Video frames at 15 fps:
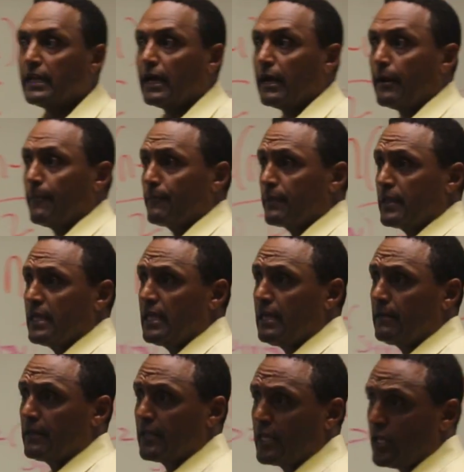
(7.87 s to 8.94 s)
he
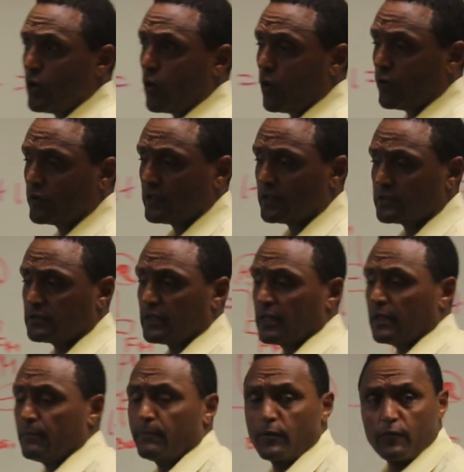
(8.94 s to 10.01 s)
authored a
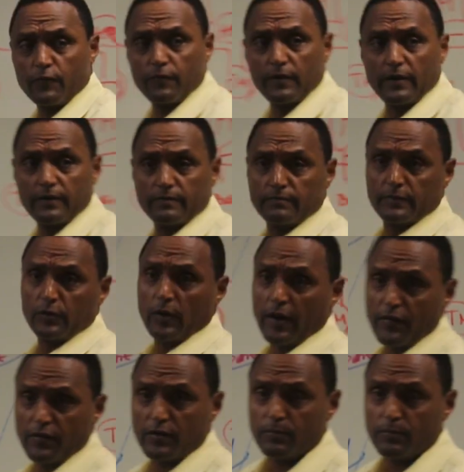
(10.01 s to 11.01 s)
number of other